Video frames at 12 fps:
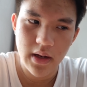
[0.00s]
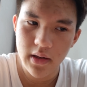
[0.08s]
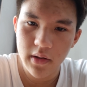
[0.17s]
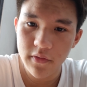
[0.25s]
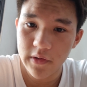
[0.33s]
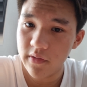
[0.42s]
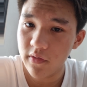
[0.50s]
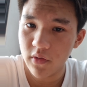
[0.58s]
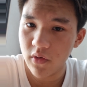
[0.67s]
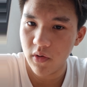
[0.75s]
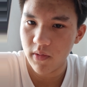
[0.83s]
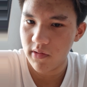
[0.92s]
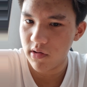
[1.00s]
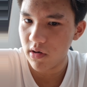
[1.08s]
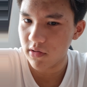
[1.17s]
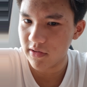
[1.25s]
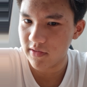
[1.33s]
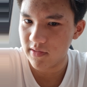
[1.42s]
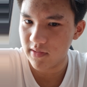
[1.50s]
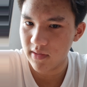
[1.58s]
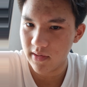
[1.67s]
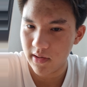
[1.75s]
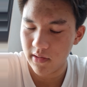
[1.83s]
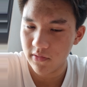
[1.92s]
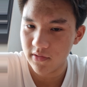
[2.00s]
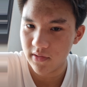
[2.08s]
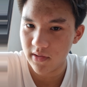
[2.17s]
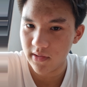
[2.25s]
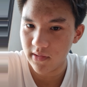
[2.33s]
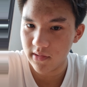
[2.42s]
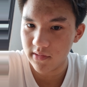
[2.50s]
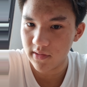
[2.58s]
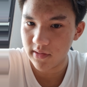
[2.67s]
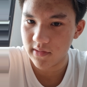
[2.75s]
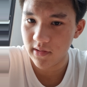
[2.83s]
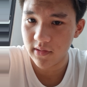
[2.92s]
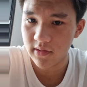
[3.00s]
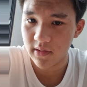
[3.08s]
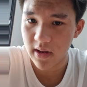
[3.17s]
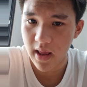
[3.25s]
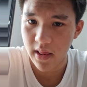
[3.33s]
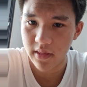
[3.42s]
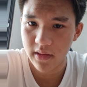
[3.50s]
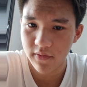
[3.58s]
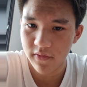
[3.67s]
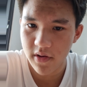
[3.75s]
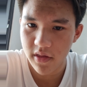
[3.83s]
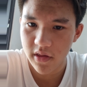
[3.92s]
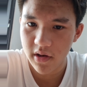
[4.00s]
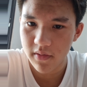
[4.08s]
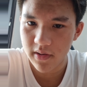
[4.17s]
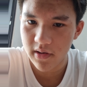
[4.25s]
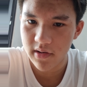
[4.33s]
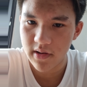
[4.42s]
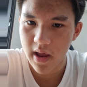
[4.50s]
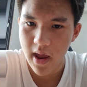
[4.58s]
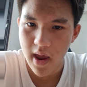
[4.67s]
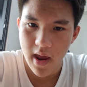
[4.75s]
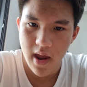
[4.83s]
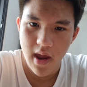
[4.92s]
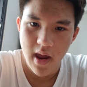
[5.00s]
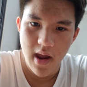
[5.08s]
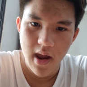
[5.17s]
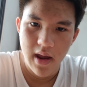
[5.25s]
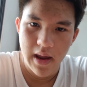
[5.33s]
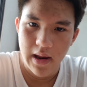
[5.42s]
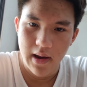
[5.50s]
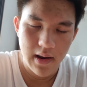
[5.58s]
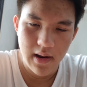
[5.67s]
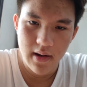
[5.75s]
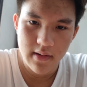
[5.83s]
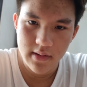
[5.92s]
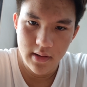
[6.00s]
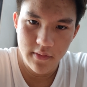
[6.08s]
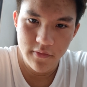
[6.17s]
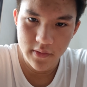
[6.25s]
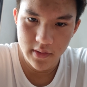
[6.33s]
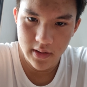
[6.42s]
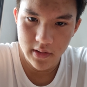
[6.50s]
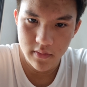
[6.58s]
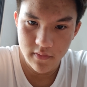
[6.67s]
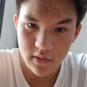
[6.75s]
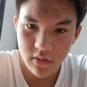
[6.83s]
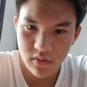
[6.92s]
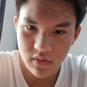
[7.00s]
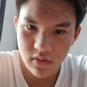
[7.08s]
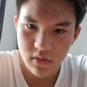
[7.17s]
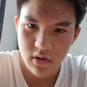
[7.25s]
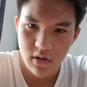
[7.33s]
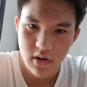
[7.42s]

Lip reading: different school of thoughts, those things does exist, and different theories and different individual,